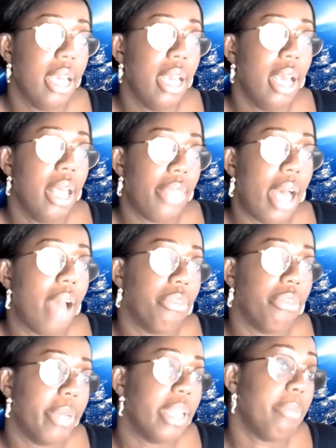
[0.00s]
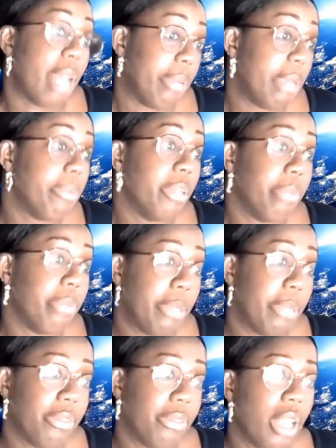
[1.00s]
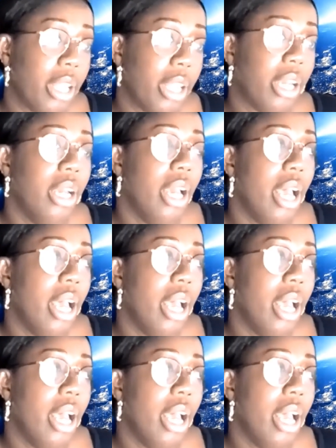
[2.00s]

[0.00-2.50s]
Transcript: that for many Black people and people of colour,